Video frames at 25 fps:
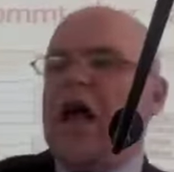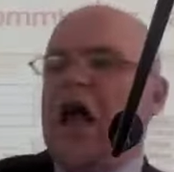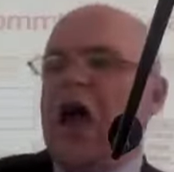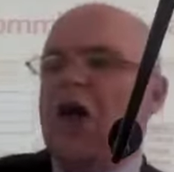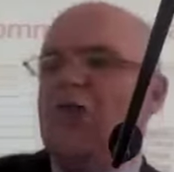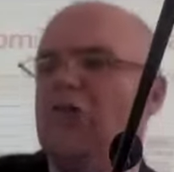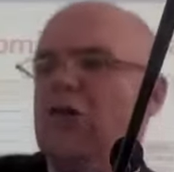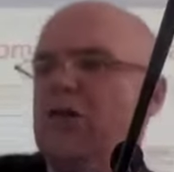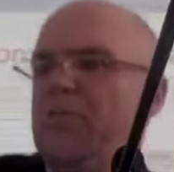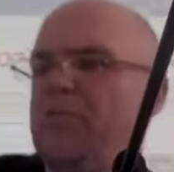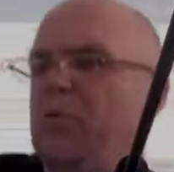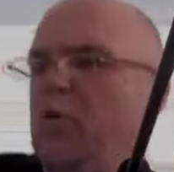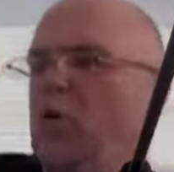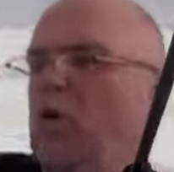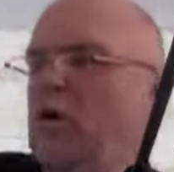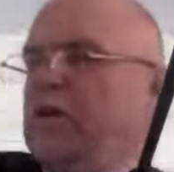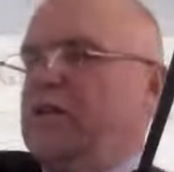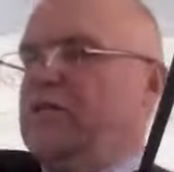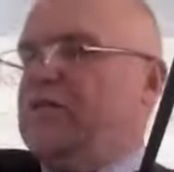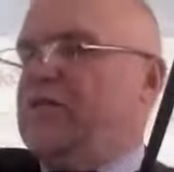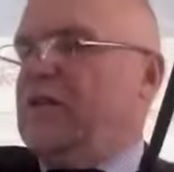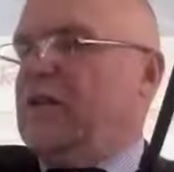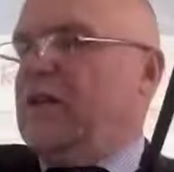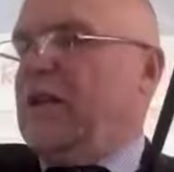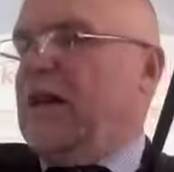error
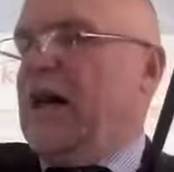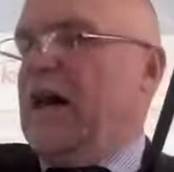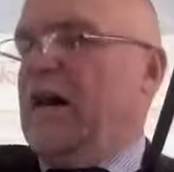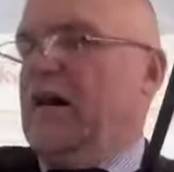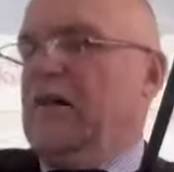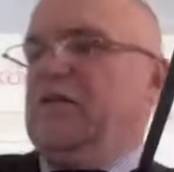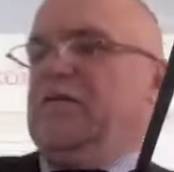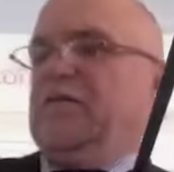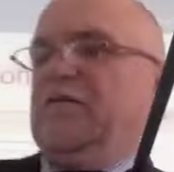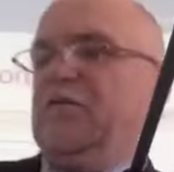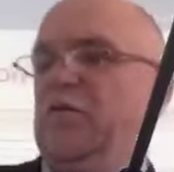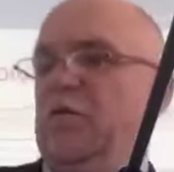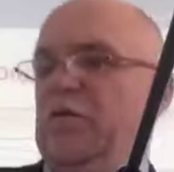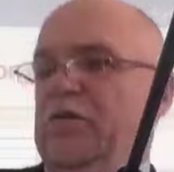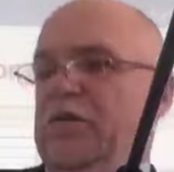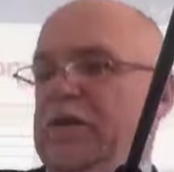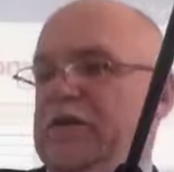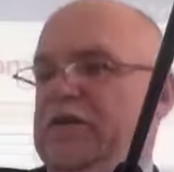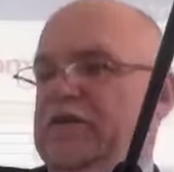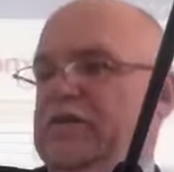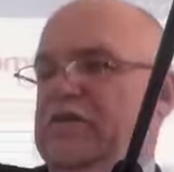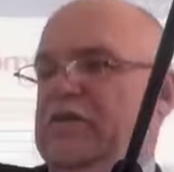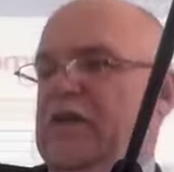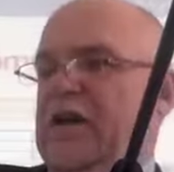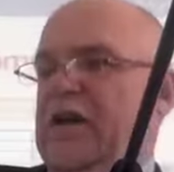points allowed for
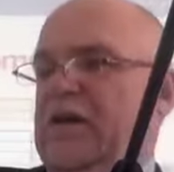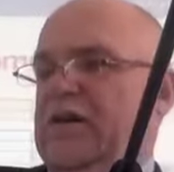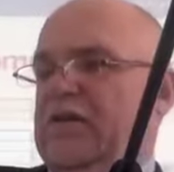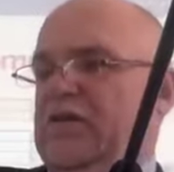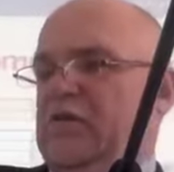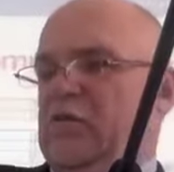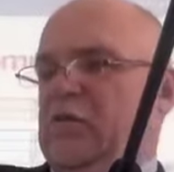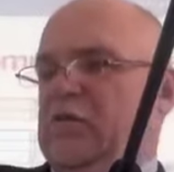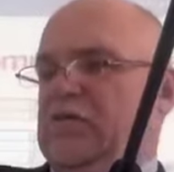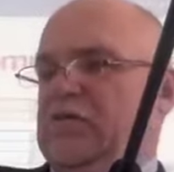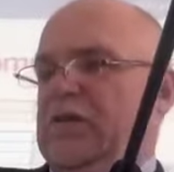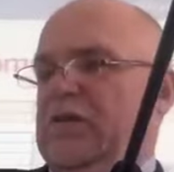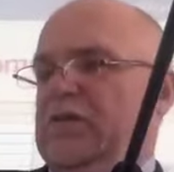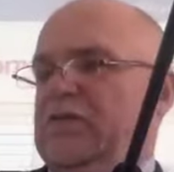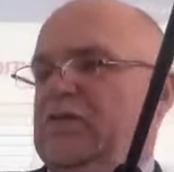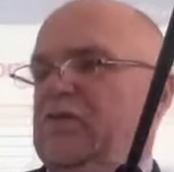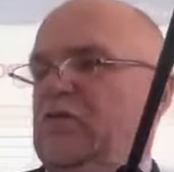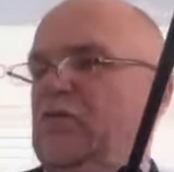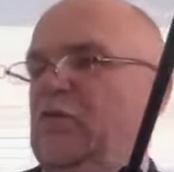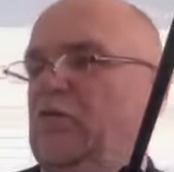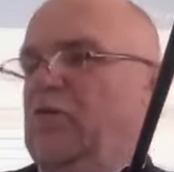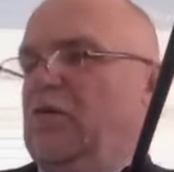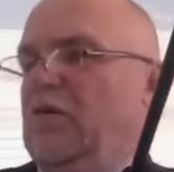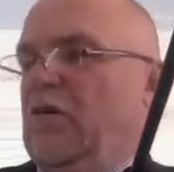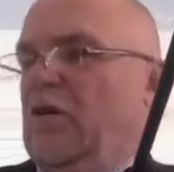this text, which has
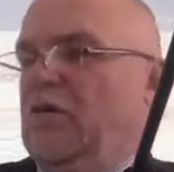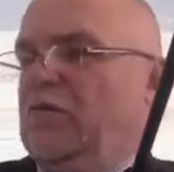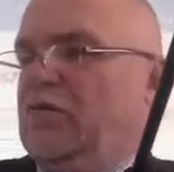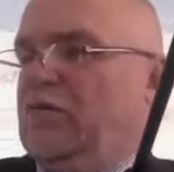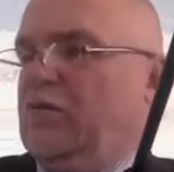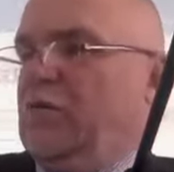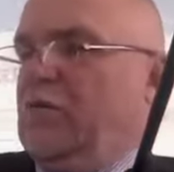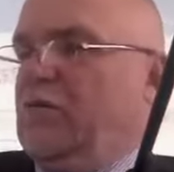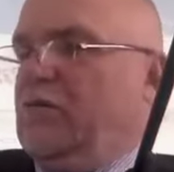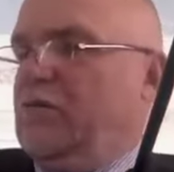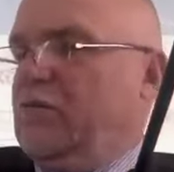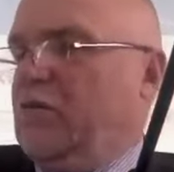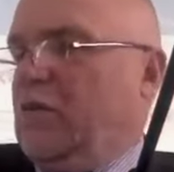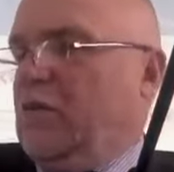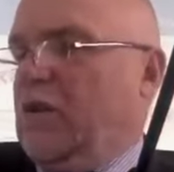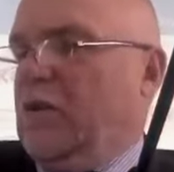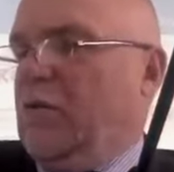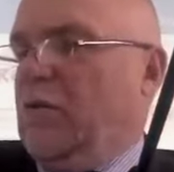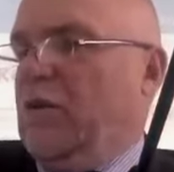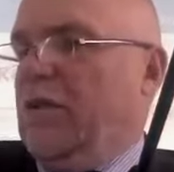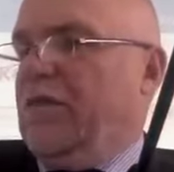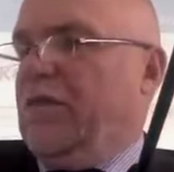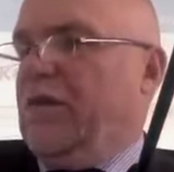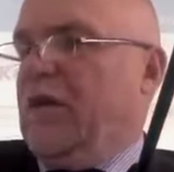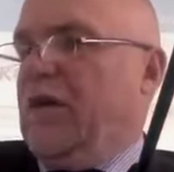
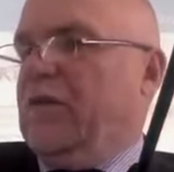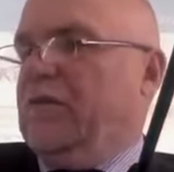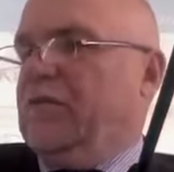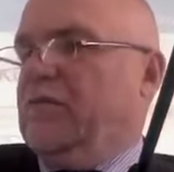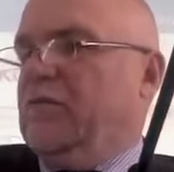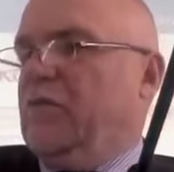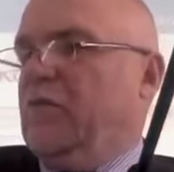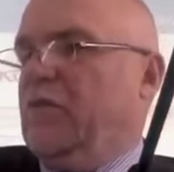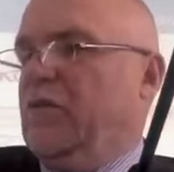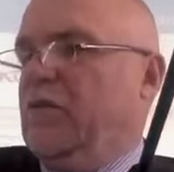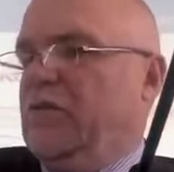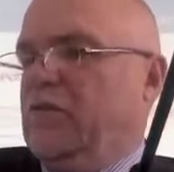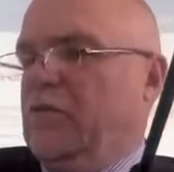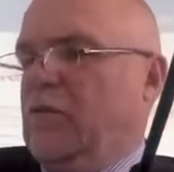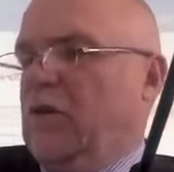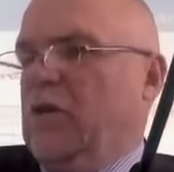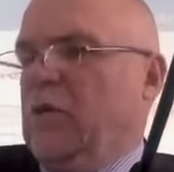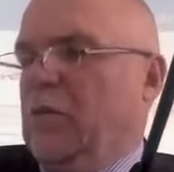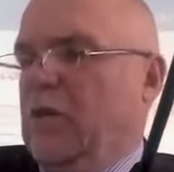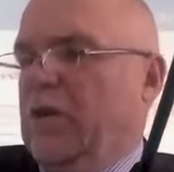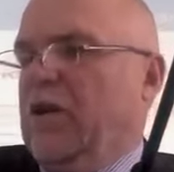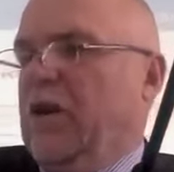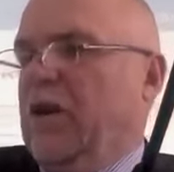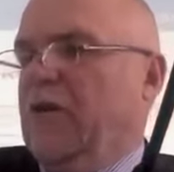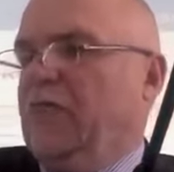
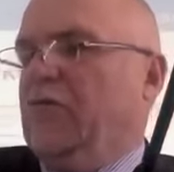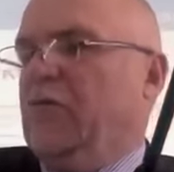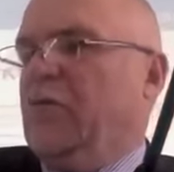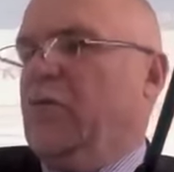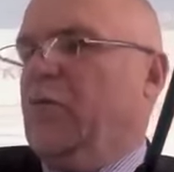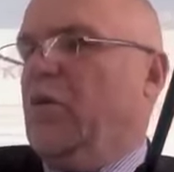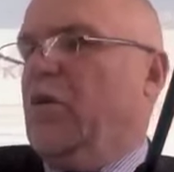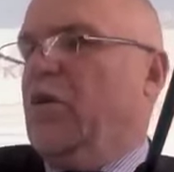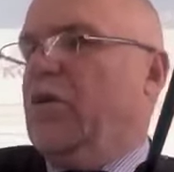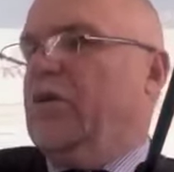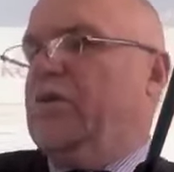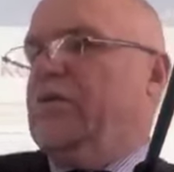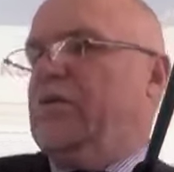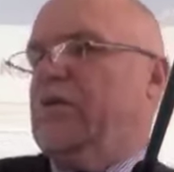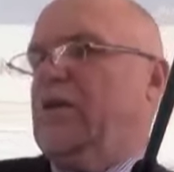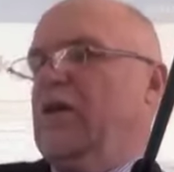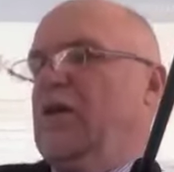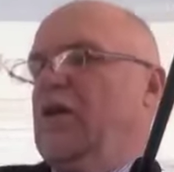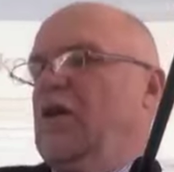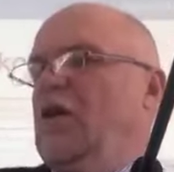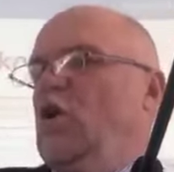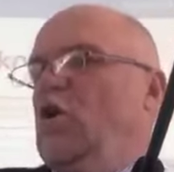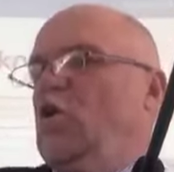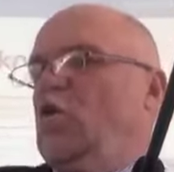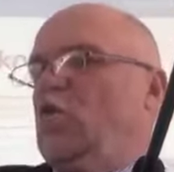2,100 words,
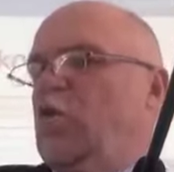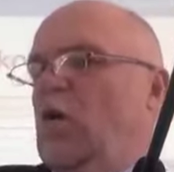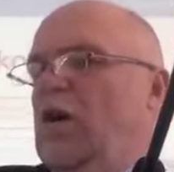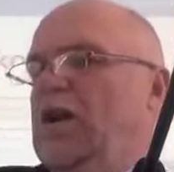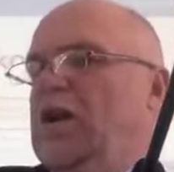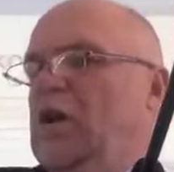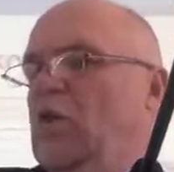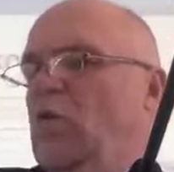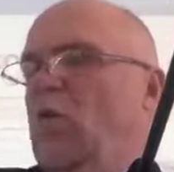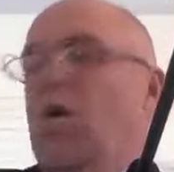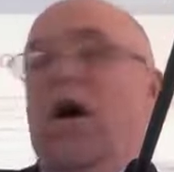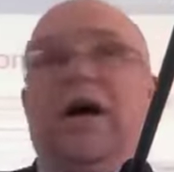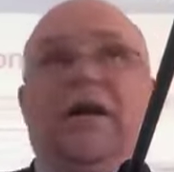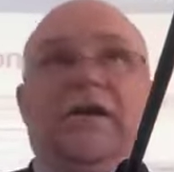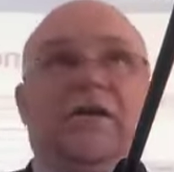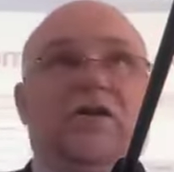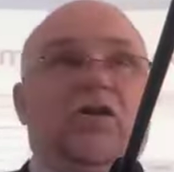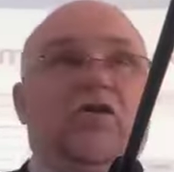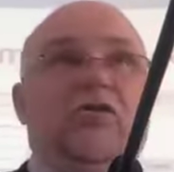21.